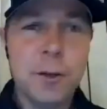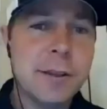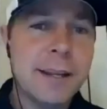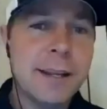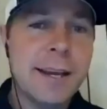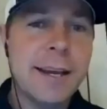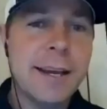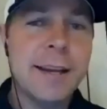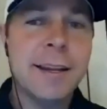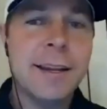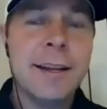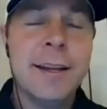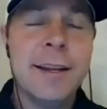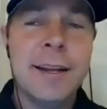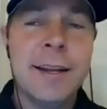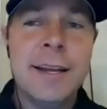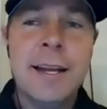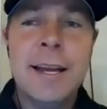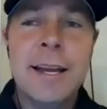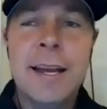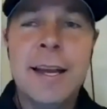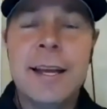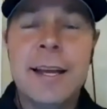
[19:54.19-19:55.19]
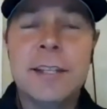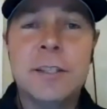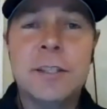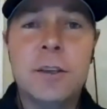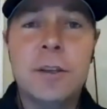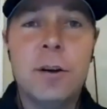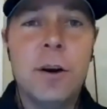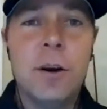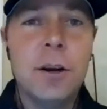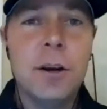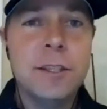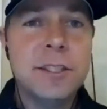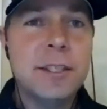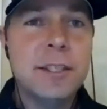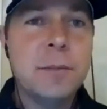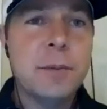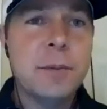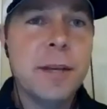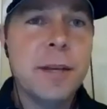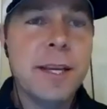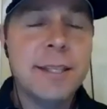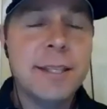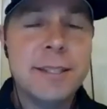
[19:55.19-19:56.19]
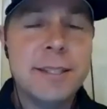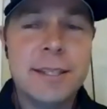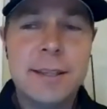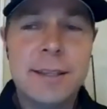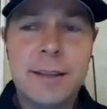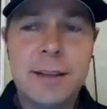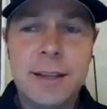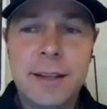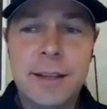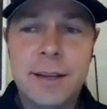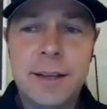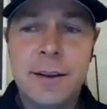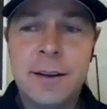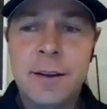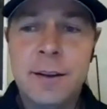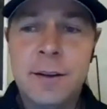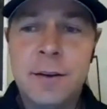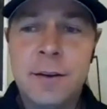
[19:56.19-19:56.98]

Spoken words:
that. And so our CPA said that